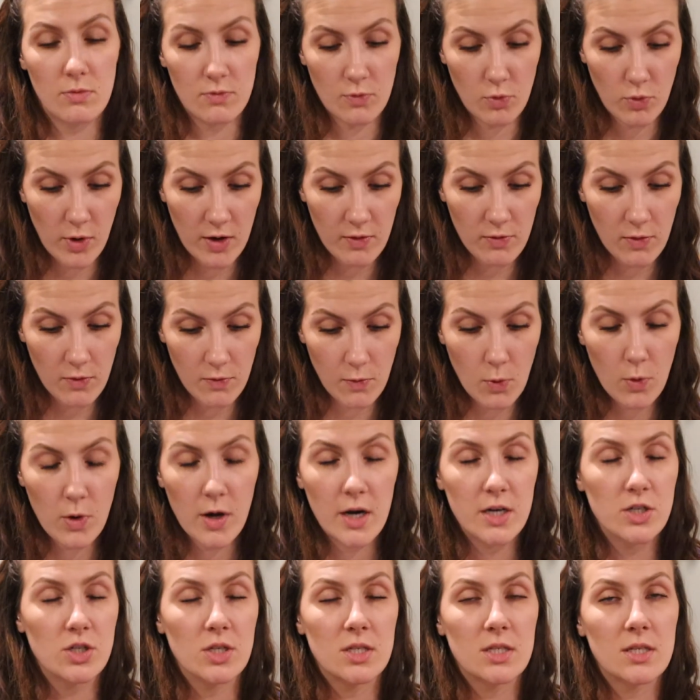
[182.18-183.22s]
grateful for,
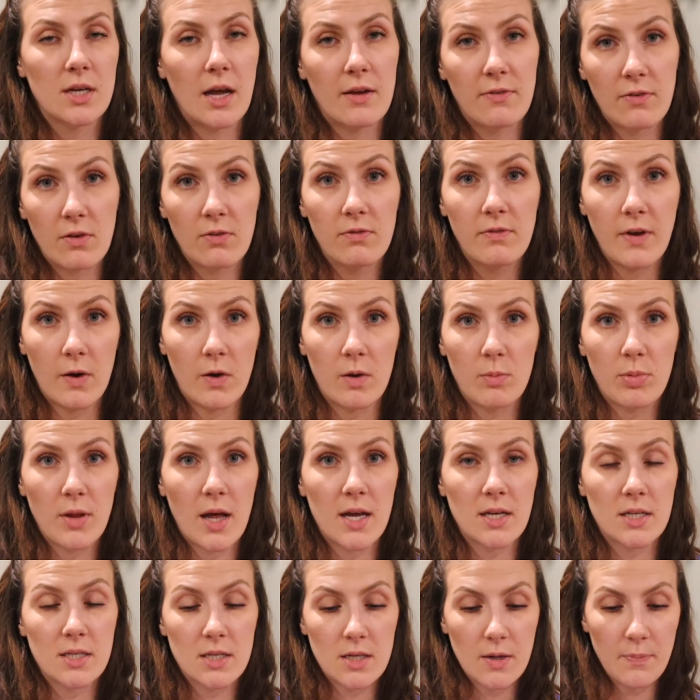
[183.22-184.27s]
and just I feel very
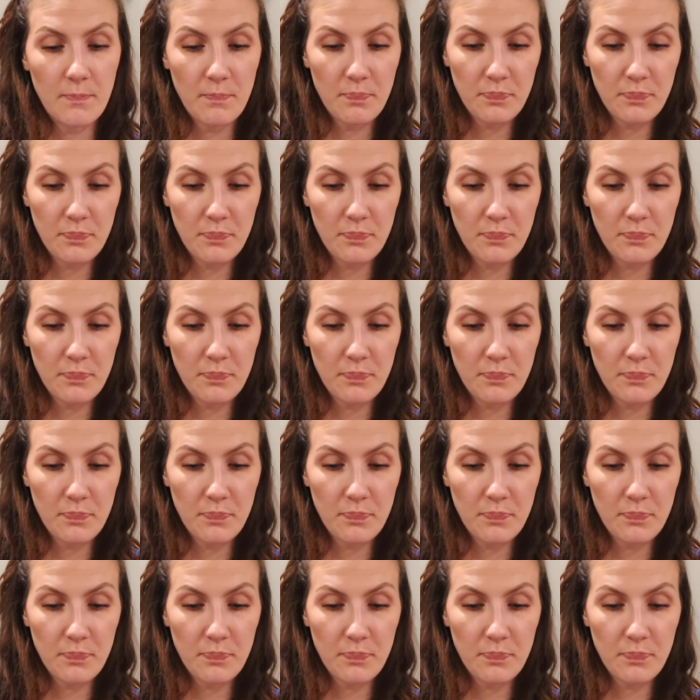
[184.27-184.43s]
blessed.